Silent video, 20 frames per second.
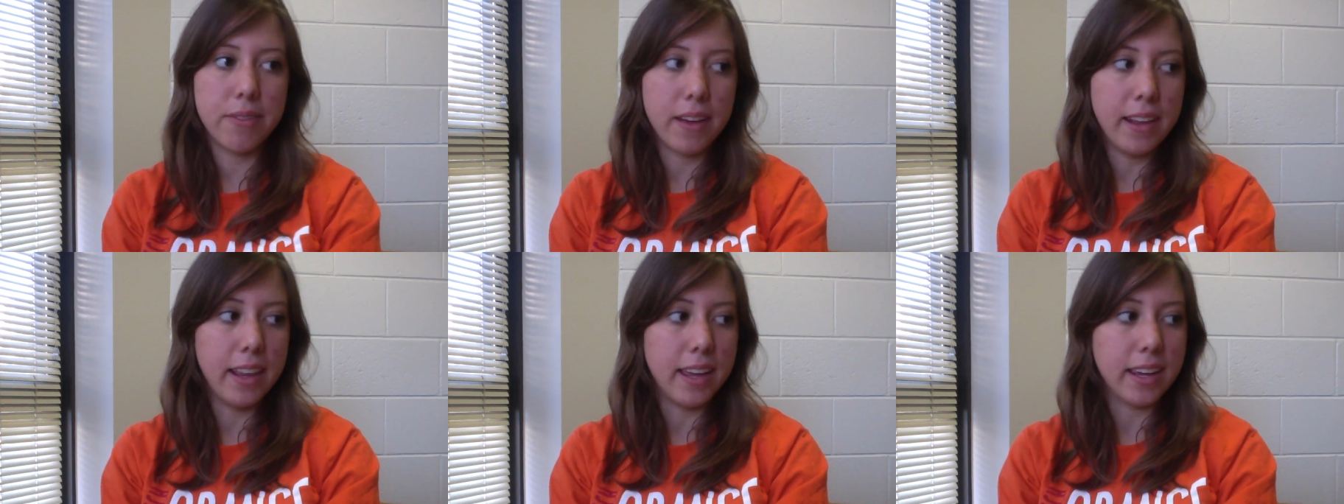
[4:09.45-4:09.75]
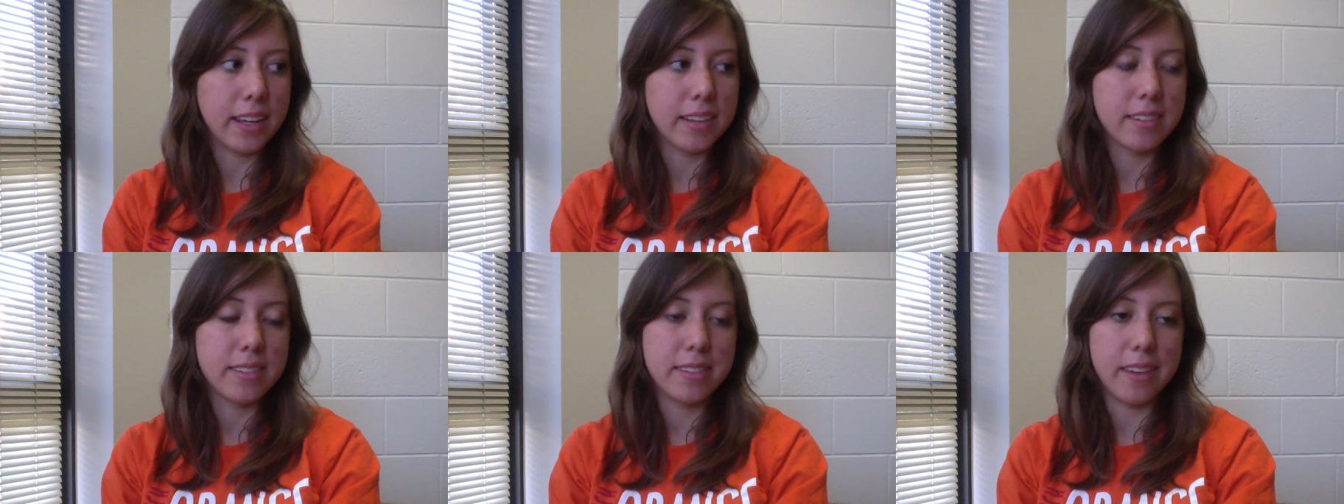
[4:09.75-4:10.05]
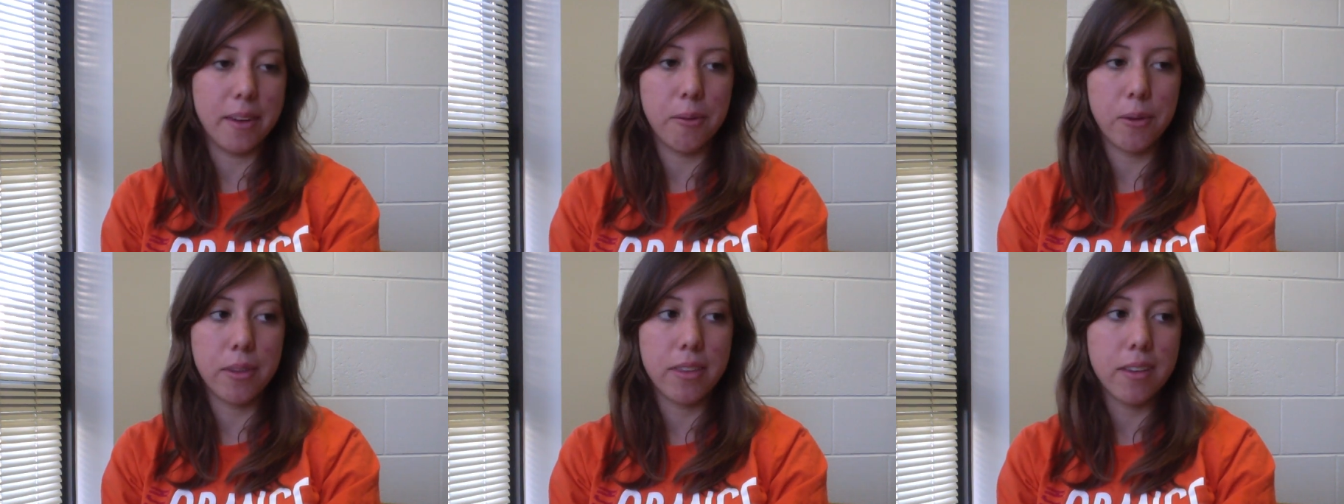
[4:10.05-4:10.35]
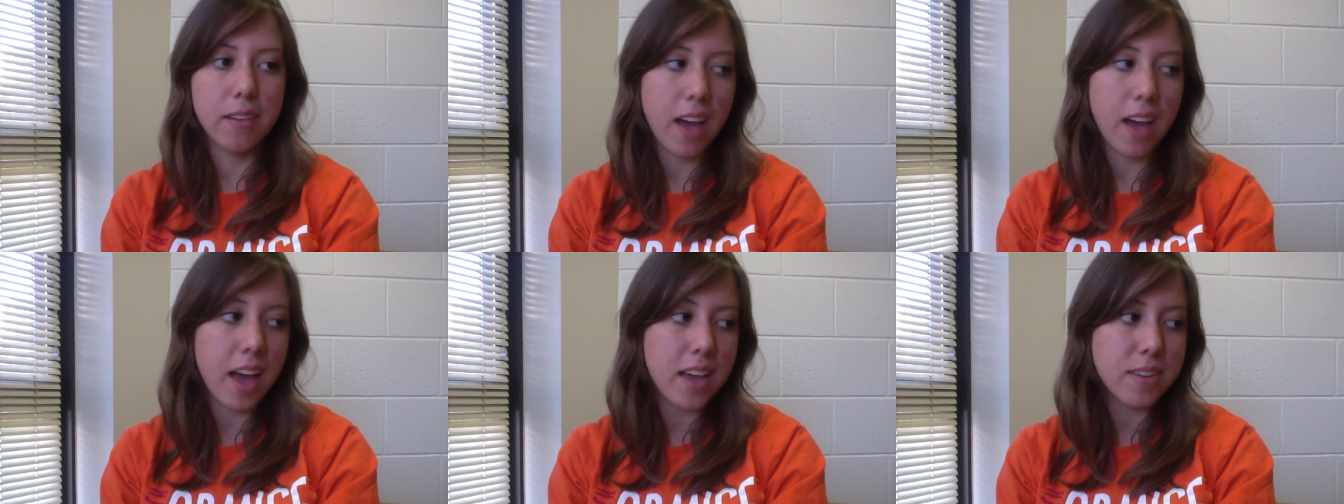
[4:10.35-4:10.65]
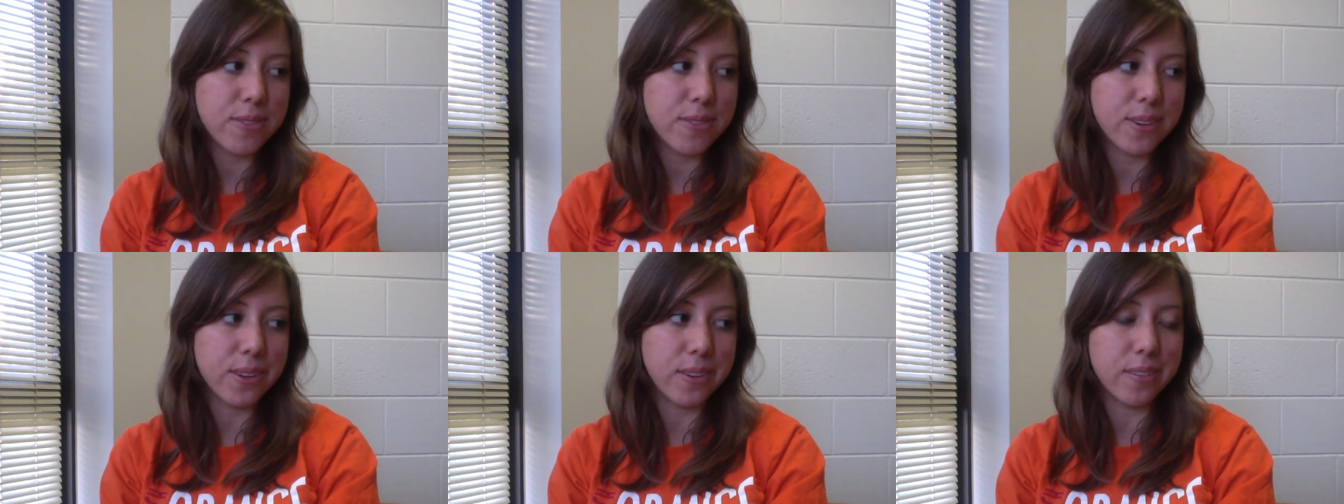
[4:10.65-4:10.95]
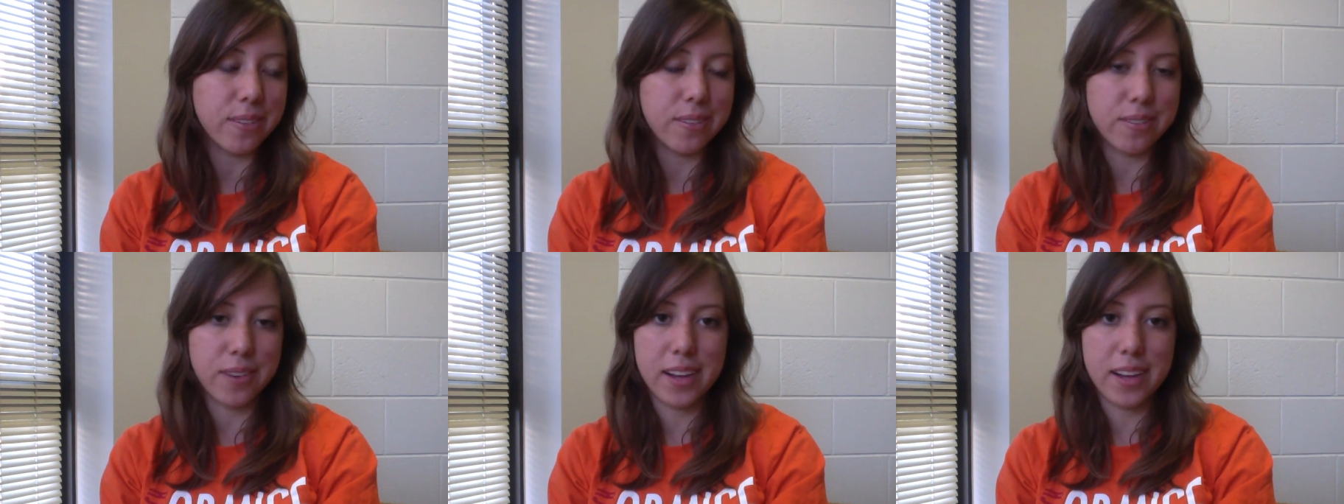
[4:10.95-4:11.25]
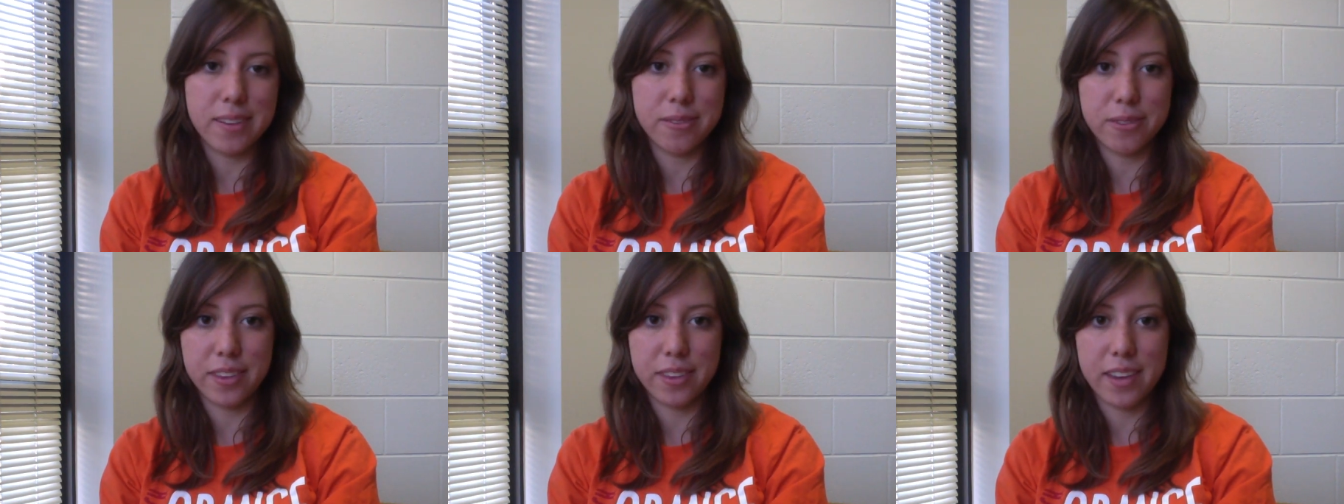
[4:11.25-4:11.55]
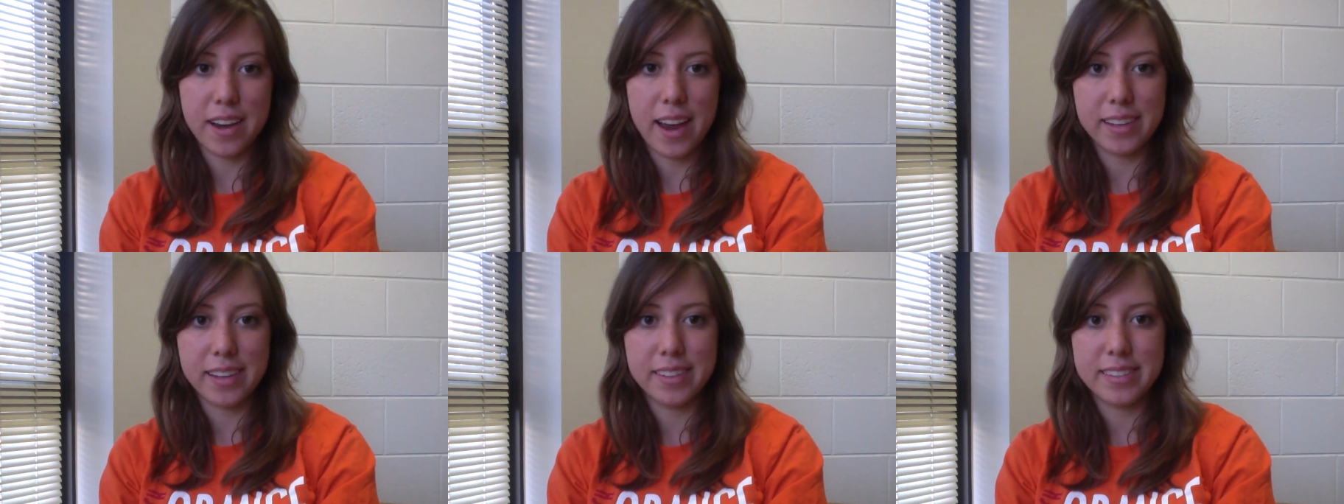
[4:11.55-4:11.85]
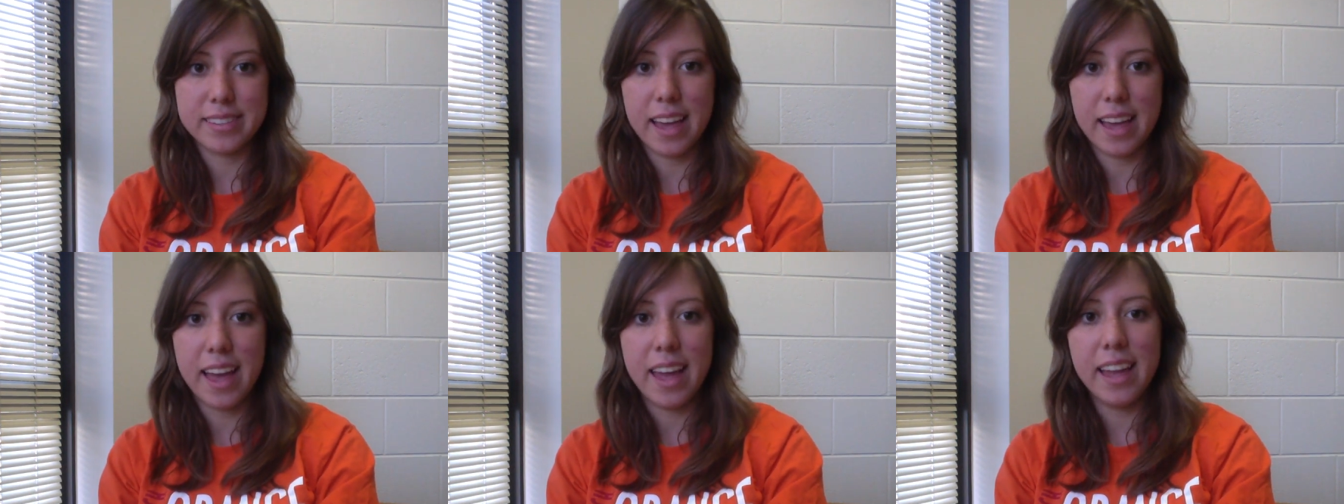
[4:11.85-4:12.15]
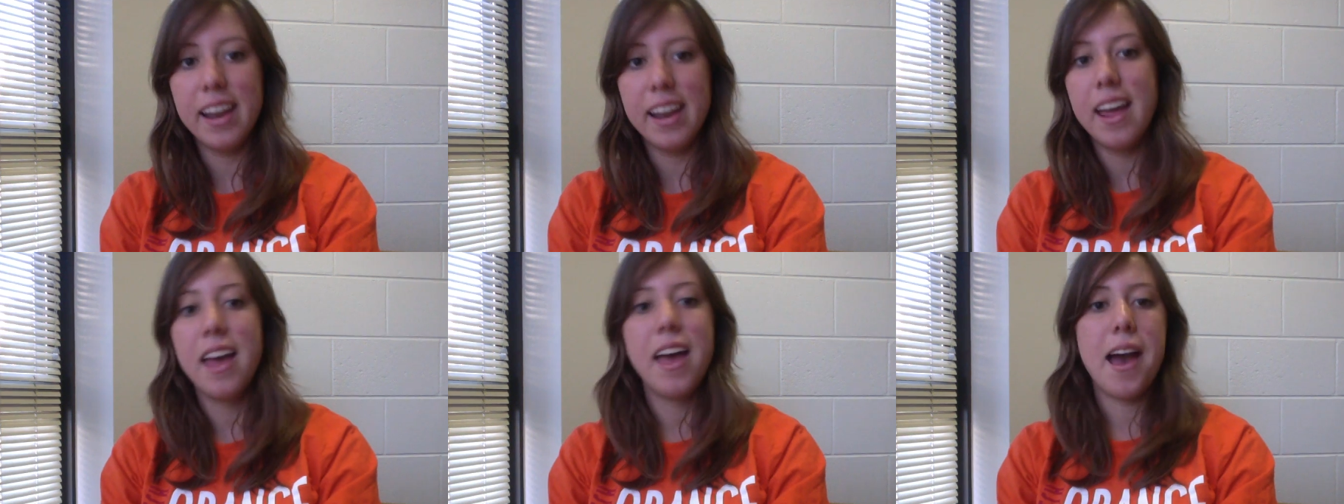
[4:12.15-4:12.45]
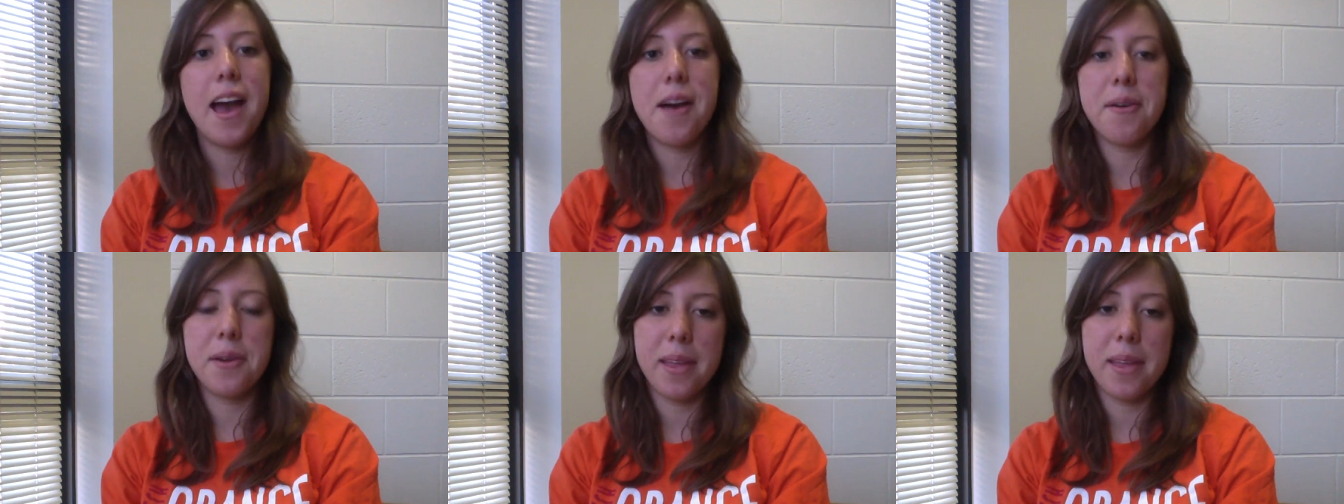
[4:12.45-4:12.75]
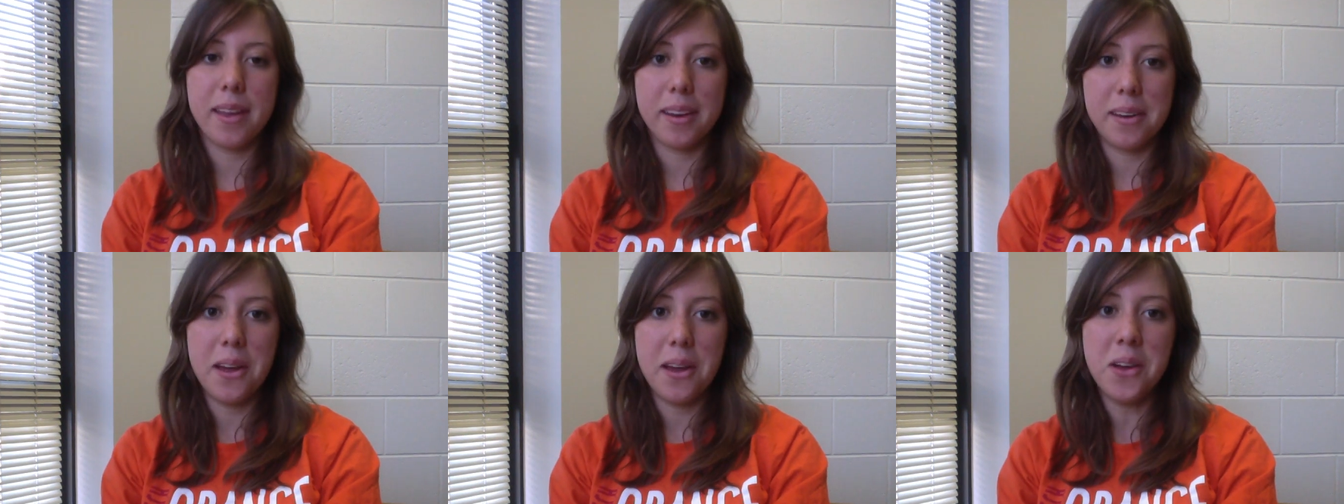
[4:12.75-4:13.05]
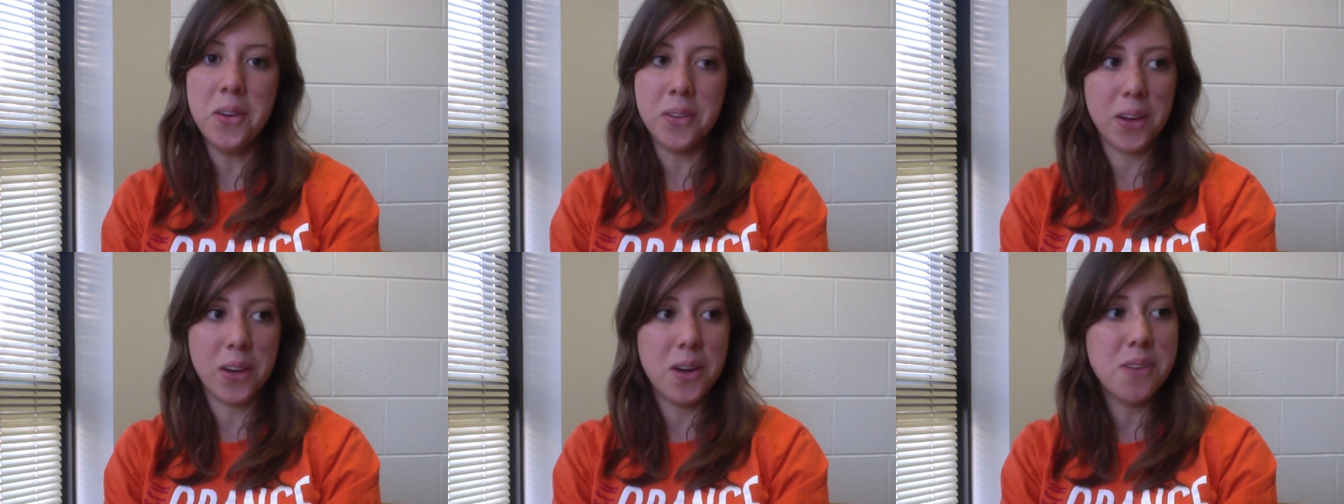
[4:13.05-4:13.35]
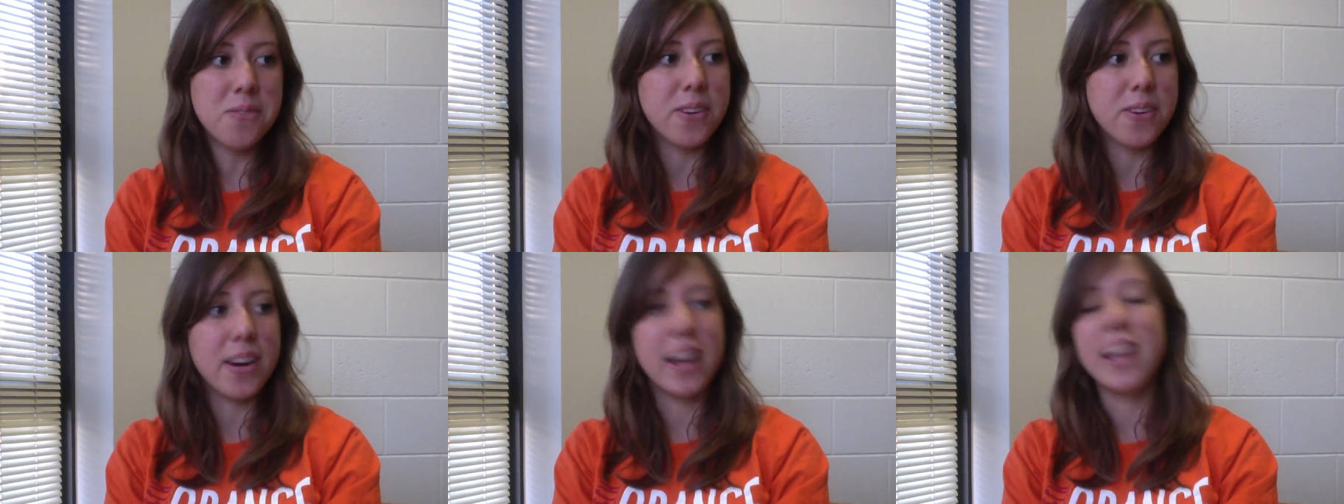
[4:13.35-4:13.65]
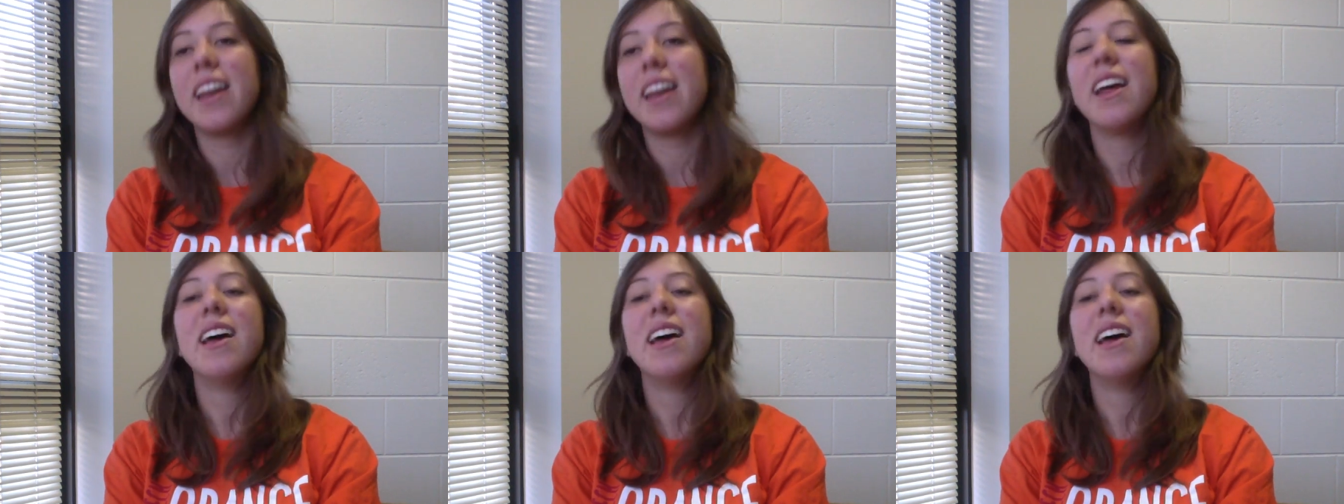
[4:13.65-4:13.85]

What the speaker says: I like sit with you guys for the next set? And we're like, no, go for it.